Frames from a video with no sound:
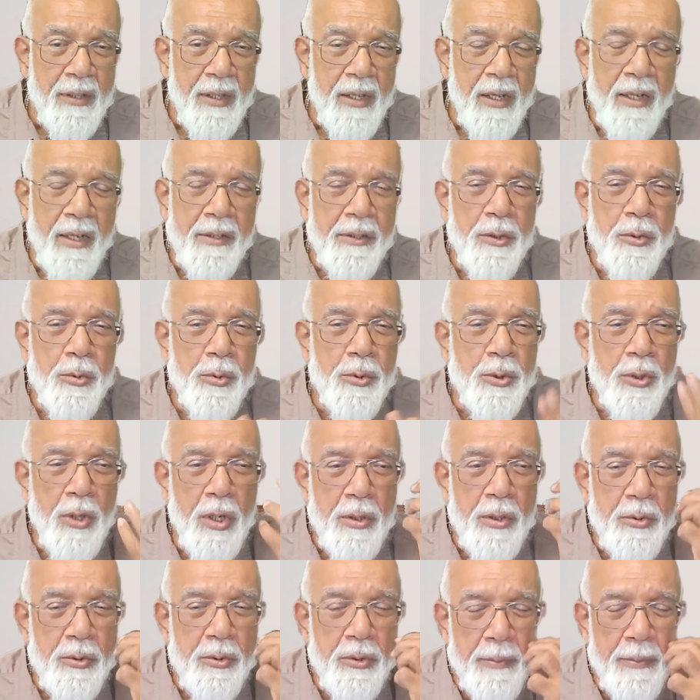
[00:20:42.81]
and you
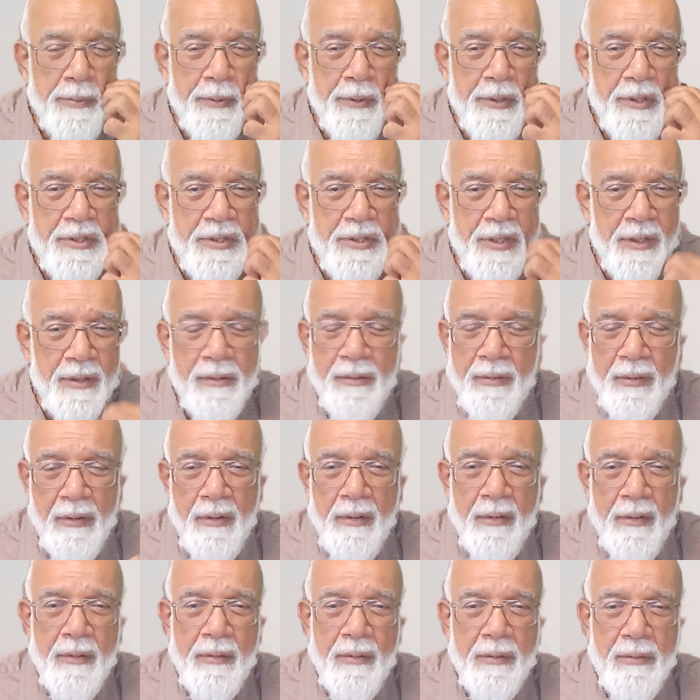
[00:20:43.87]
talk to the person
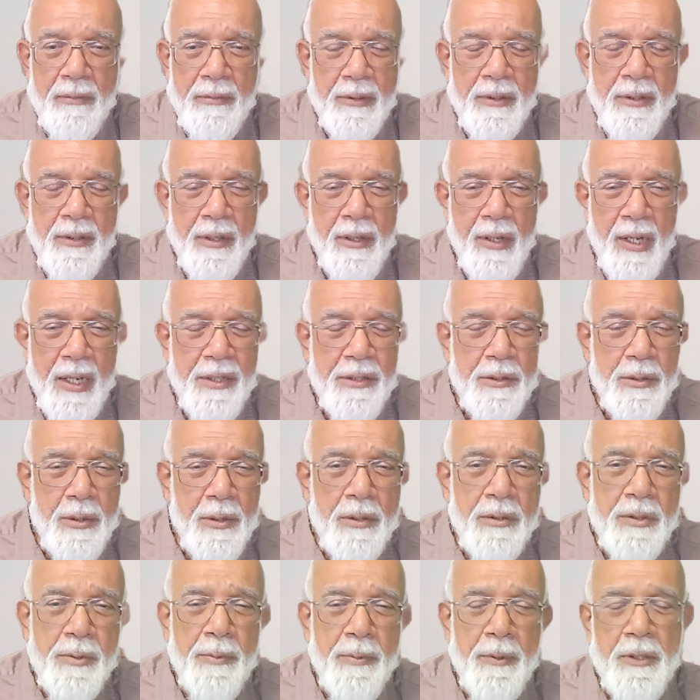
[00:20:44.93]
with the right
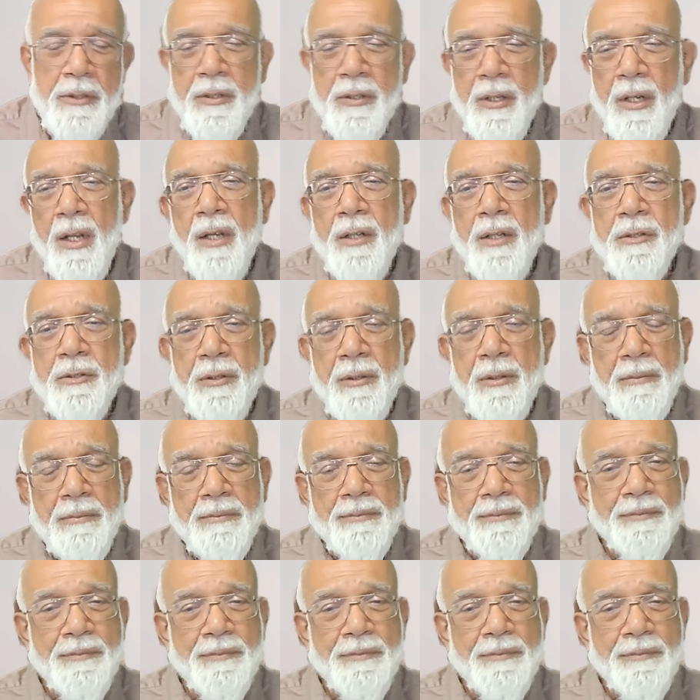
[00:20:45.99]
thought speech and action